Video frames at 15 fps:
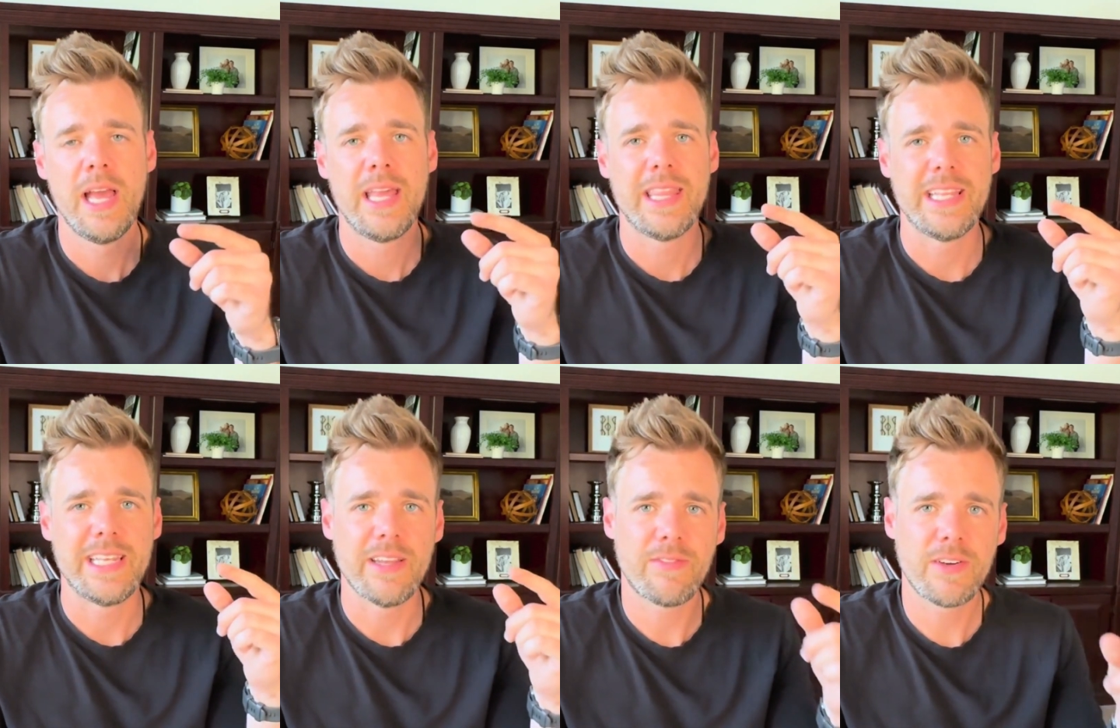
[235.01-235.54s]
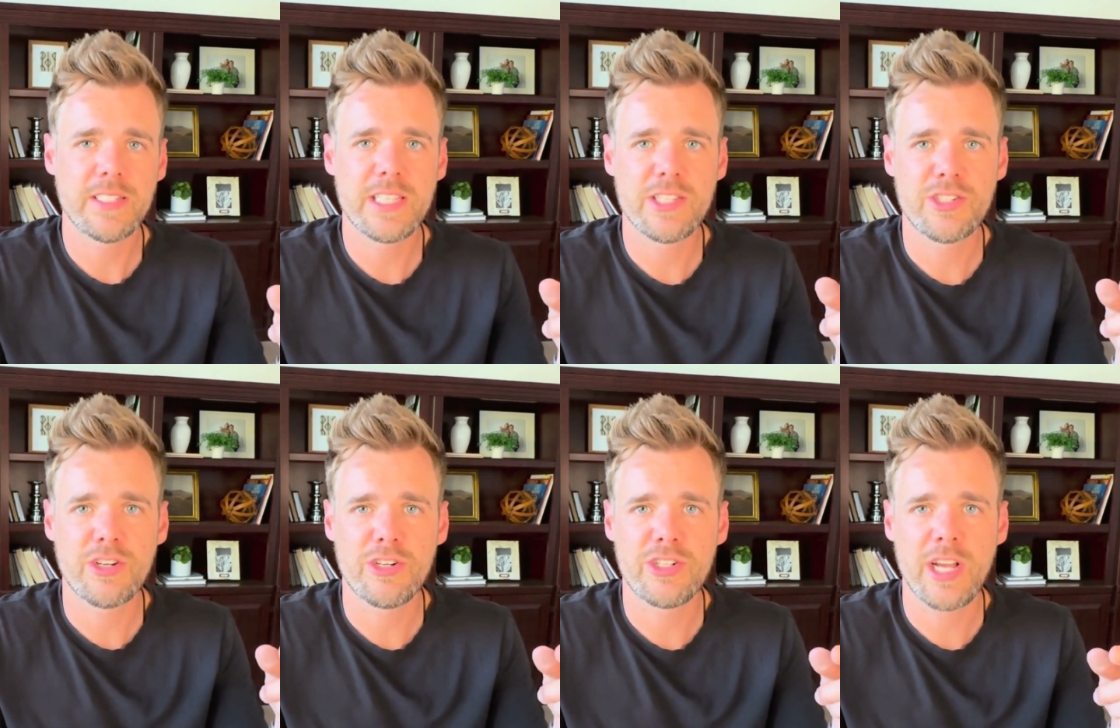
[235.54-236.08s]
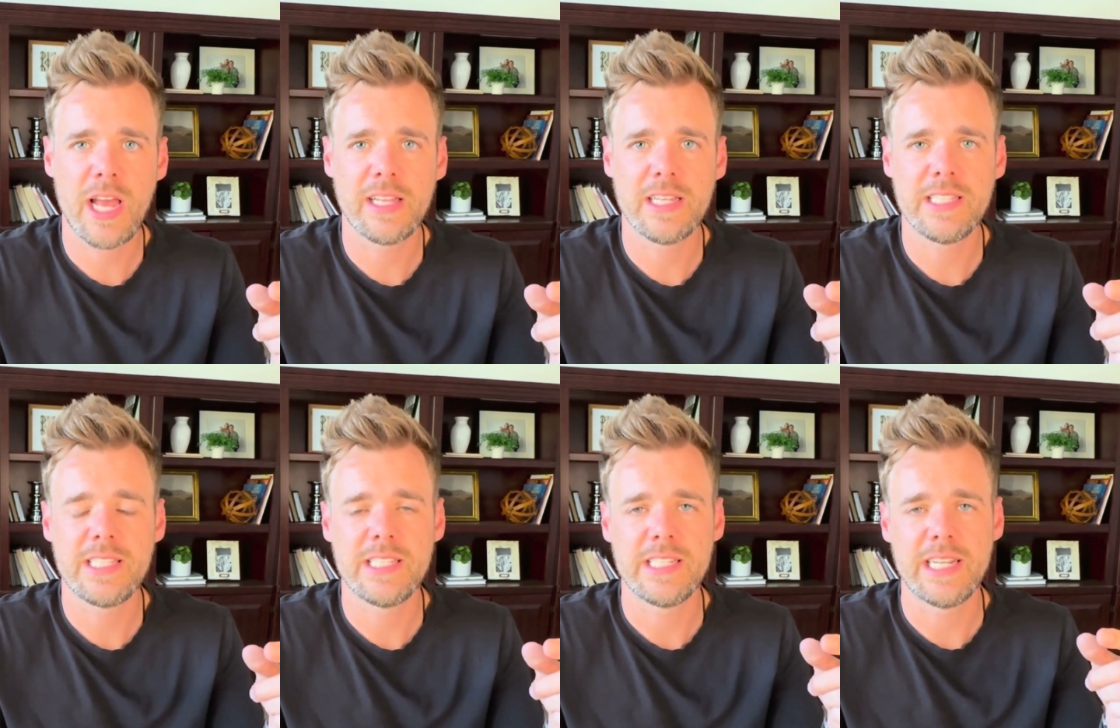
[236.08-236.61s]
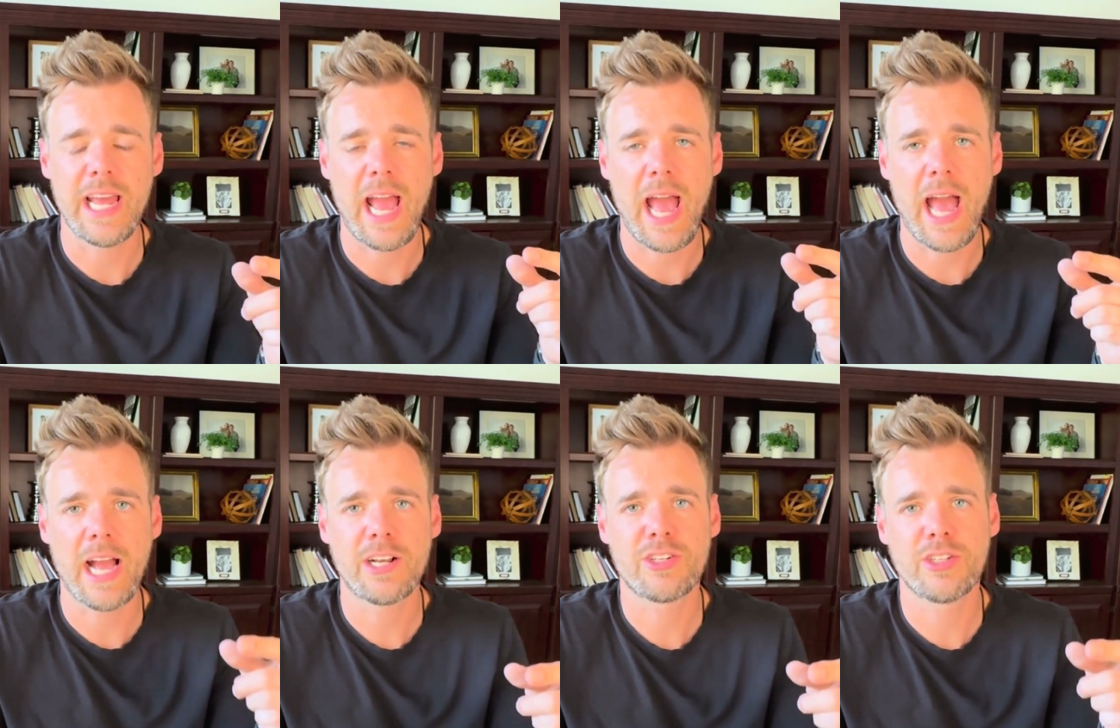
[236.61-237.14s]
The difference in Search Atlas is it
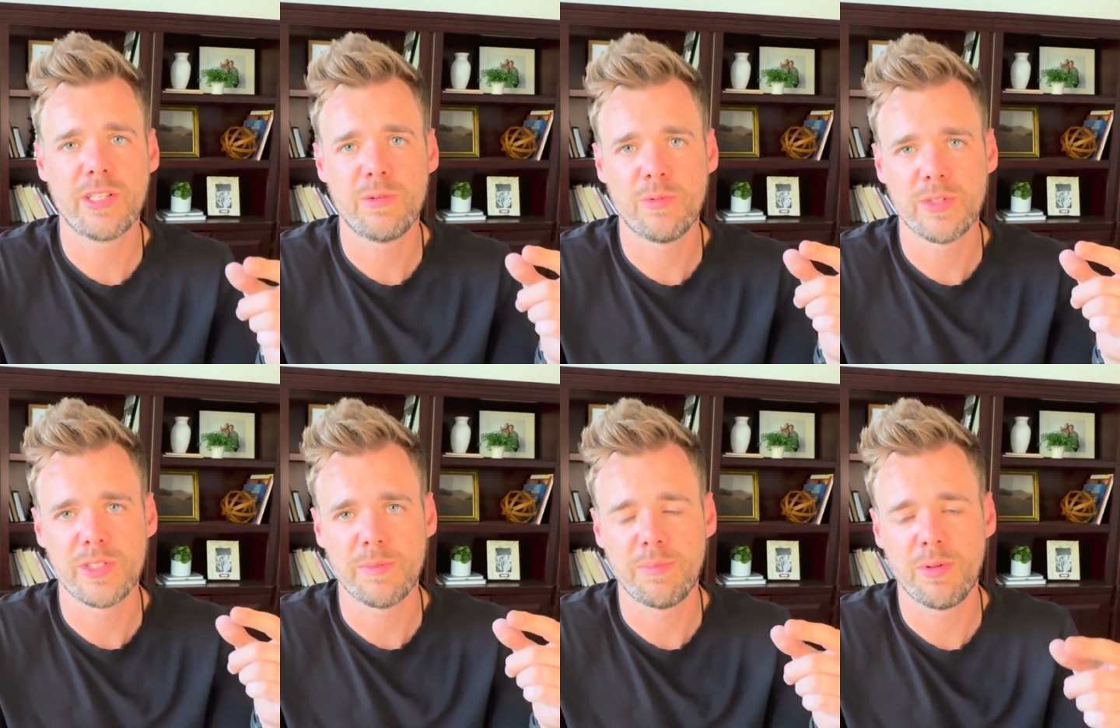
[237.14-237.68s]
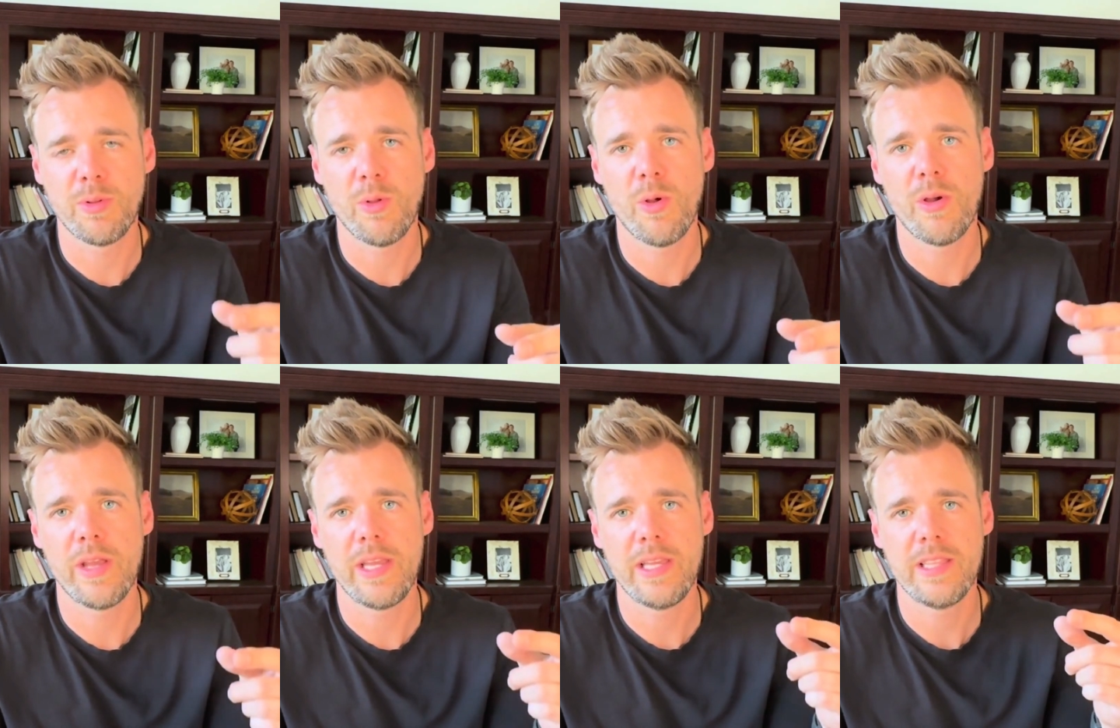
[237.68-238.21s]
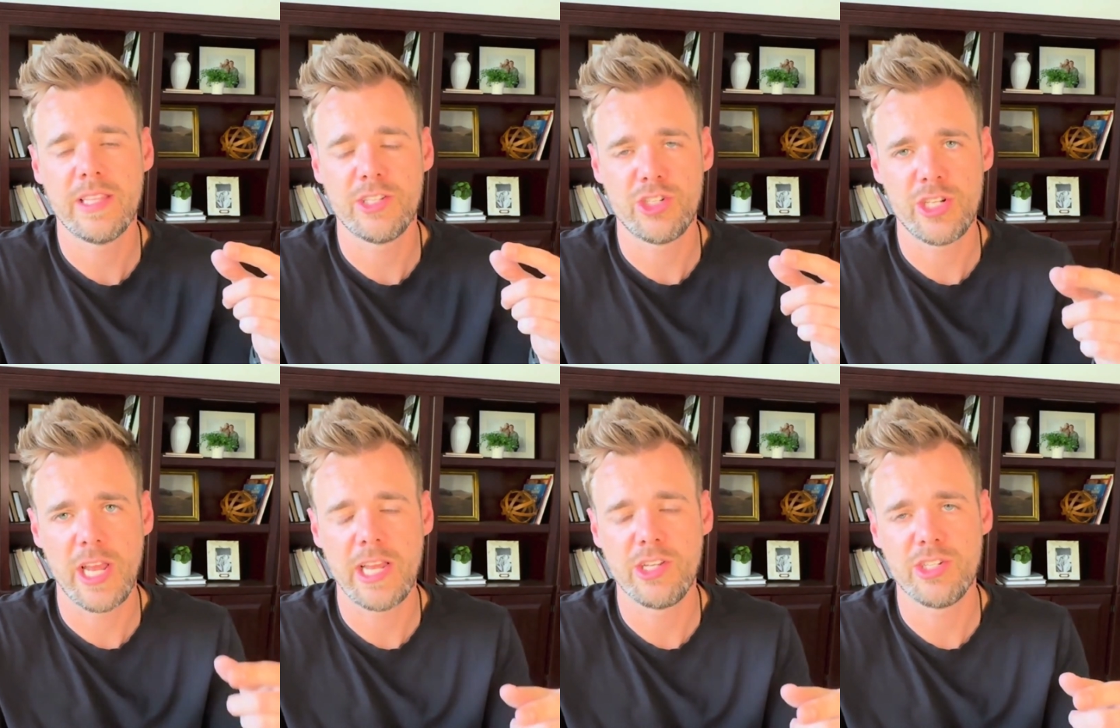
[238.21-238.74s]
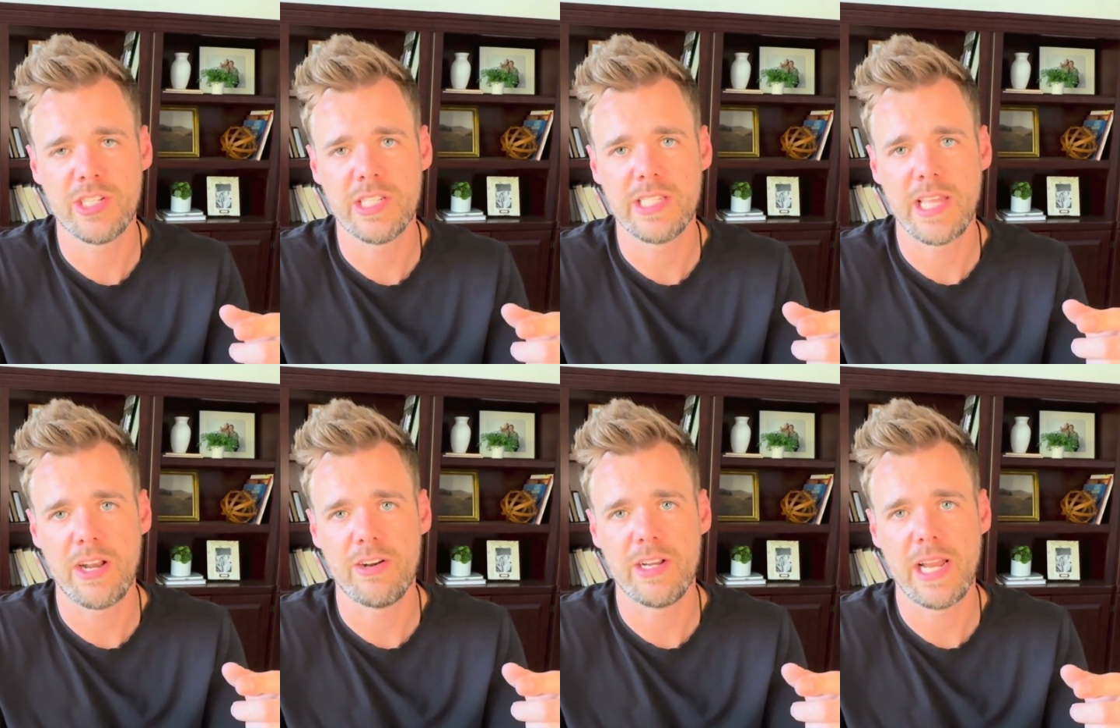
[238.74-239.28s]
actually will deploy the changes
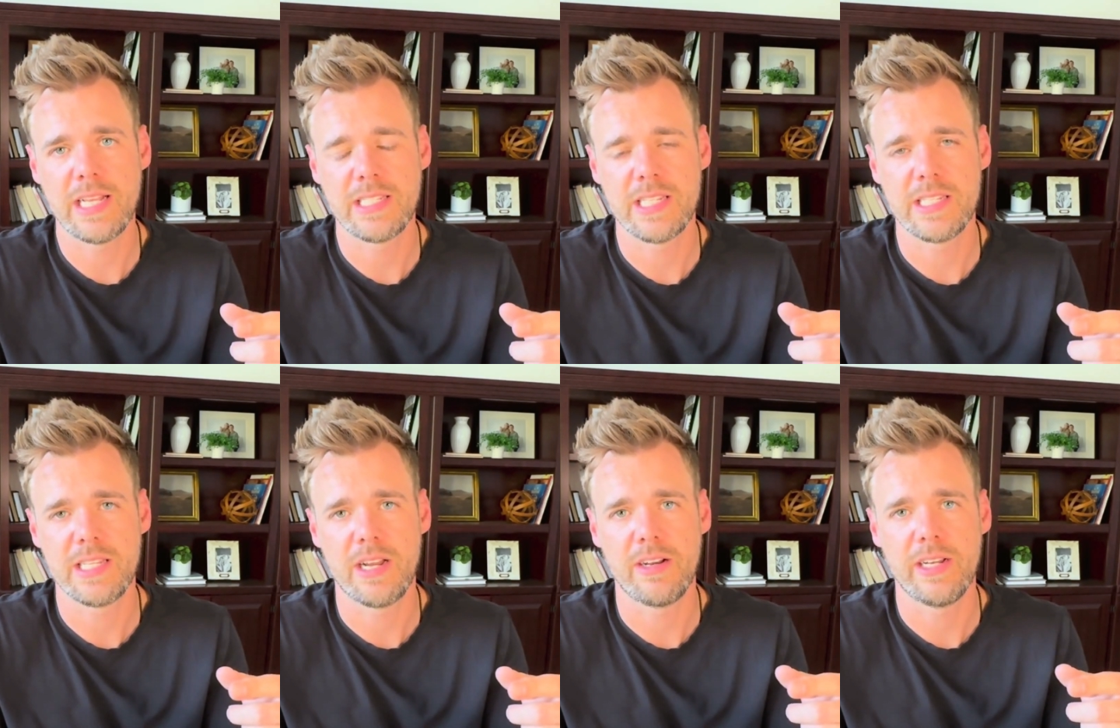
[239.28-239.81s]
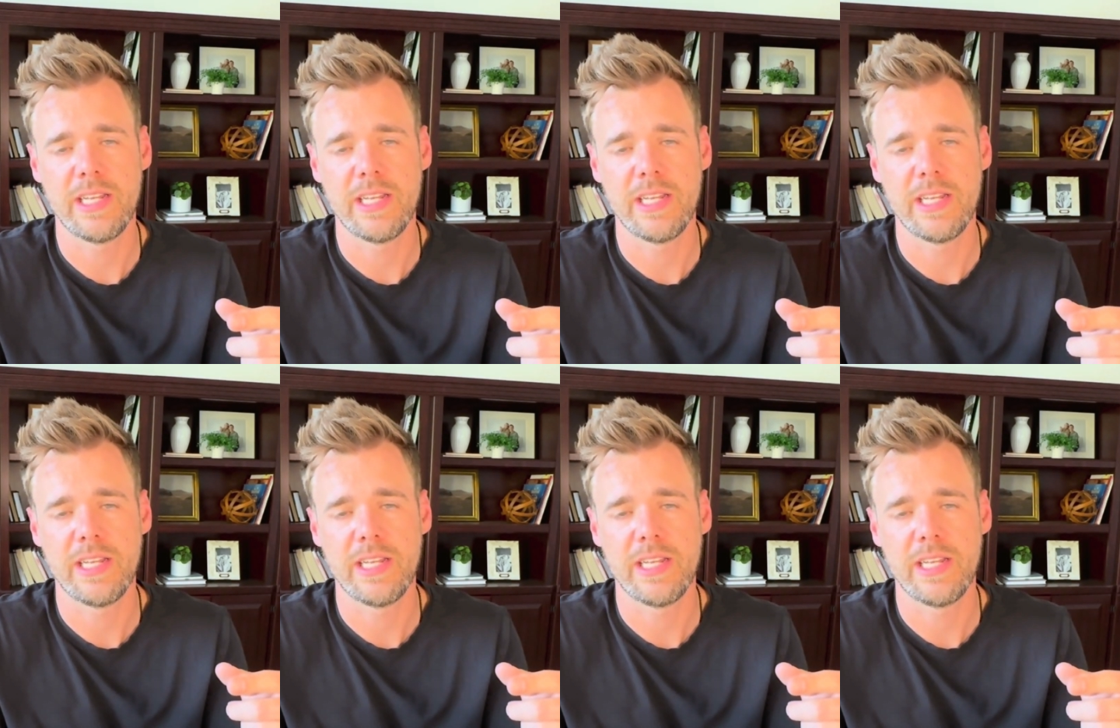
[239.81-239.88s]
that are necessary.